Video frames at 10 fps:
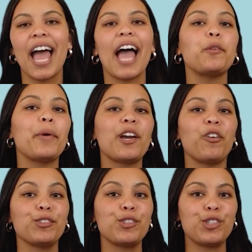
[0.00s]
and where
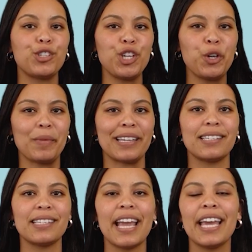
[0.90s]

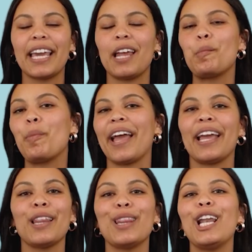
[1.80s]
consumers can
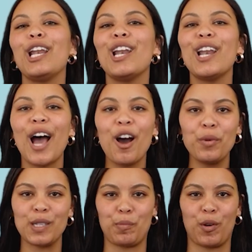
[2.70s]
pay the
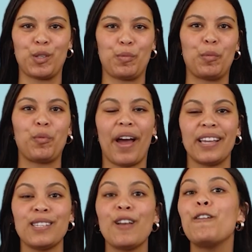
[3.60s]
lowest possible
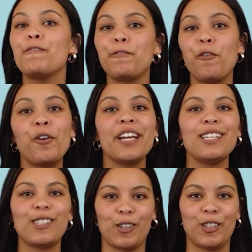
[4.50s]
price for
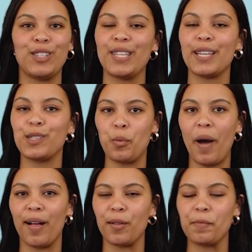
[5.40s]
his goods as
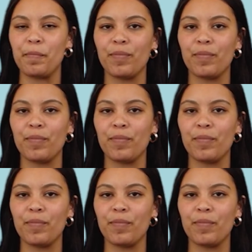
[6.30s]
well.